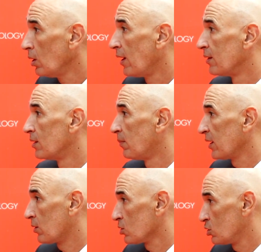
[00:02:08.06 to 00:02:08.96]
and the
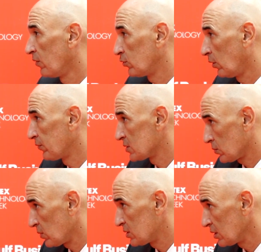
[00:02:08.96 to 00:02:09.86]
Microsoft Office
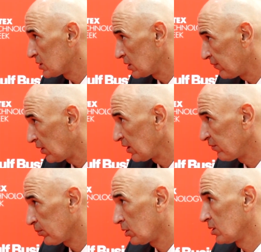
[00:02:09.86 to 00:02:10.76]

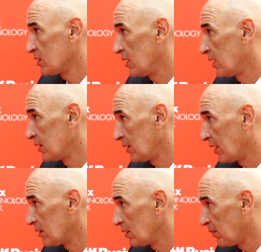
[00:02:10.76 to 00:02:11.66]
365 products,
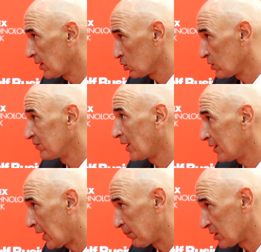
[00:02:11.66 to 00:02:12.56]
and the Microsoft
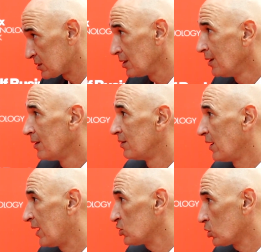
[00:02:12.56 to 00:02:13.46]
Dynamics.
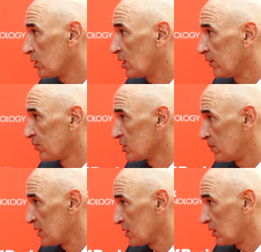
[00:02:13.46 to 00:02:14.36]
The Azure covers
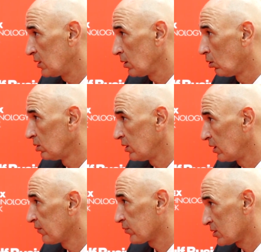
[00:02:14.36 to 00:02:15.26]
basically all the
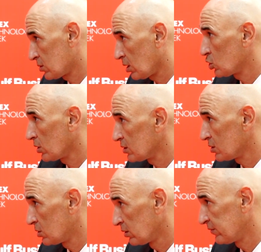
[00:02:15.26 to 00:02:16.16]
infrastructure as
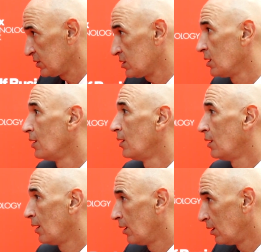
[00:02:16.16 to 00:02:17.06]
a service,
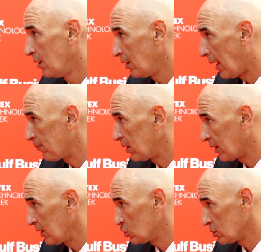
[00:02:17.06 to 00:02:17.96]

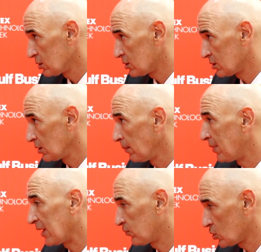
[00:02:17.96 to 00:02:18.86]
applications,
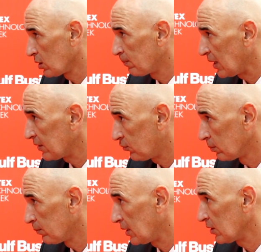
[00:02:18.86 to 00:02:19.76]

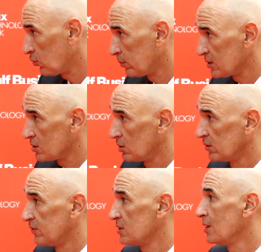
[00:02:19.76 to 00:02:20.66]
platform as a
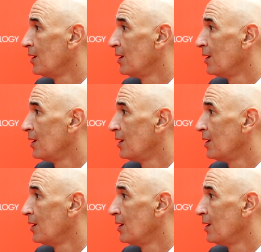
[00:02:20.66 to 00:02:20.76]
service.